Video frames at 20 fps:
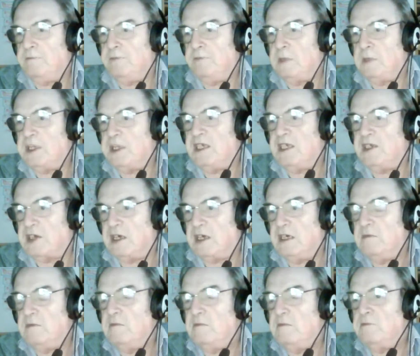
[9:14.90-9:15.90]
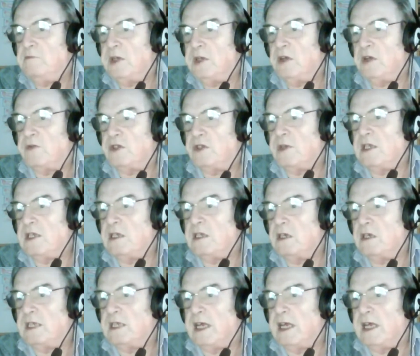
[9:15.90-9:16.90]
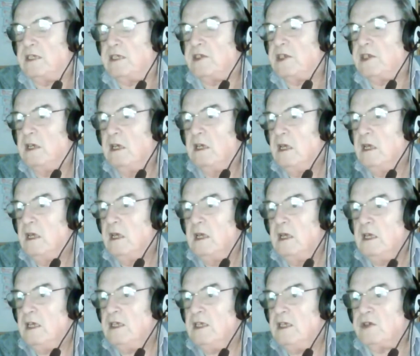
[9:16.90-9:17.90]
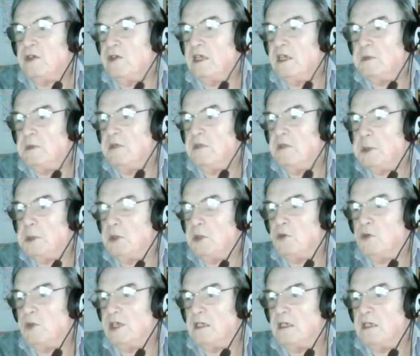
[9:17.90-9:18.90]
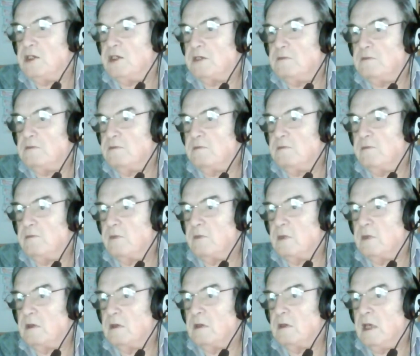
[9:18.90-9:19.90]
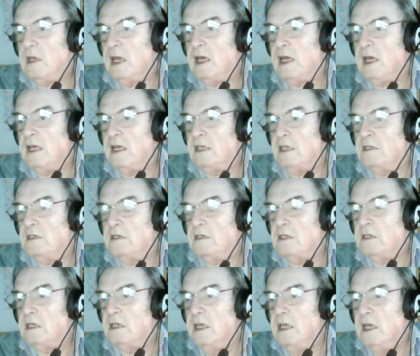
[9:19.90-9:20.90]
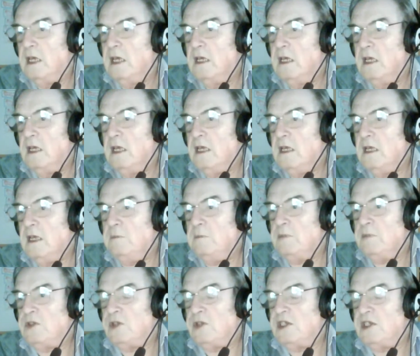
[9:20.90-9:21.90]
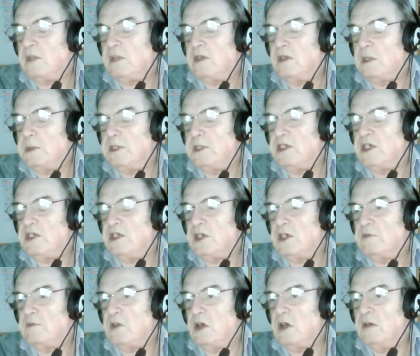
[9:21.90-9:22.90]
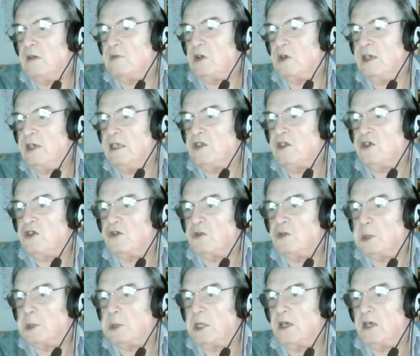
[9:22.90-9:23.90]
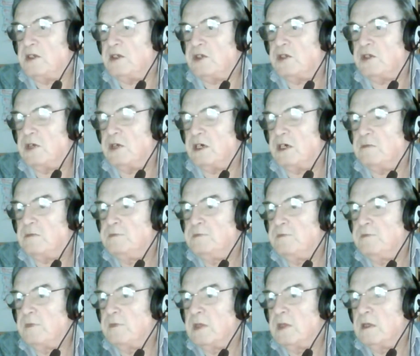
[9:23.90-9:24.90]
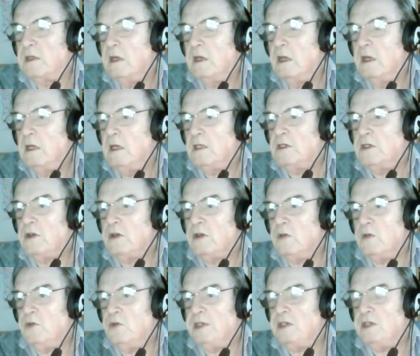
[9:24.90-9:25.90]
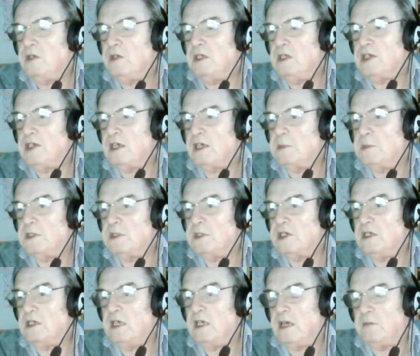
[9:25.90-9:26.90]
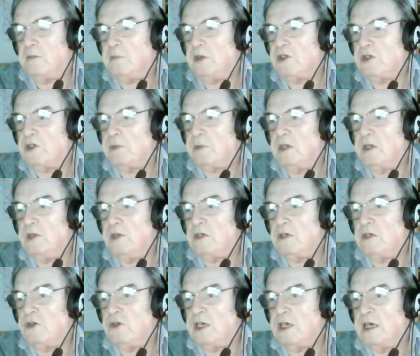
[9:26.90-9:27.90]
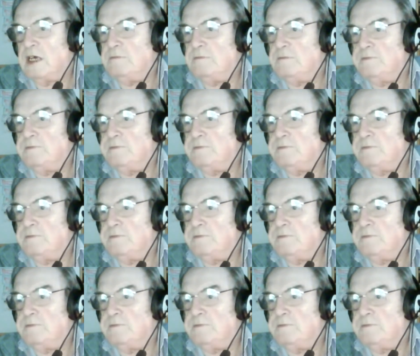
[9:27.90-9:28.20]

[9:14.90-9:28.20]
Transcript: visa beyond the 29 days, it's only given me 4 weeks, and between some of the visits I've got internal flights as well, so I will be doing a second visit. Yeah, possibly we can hook up,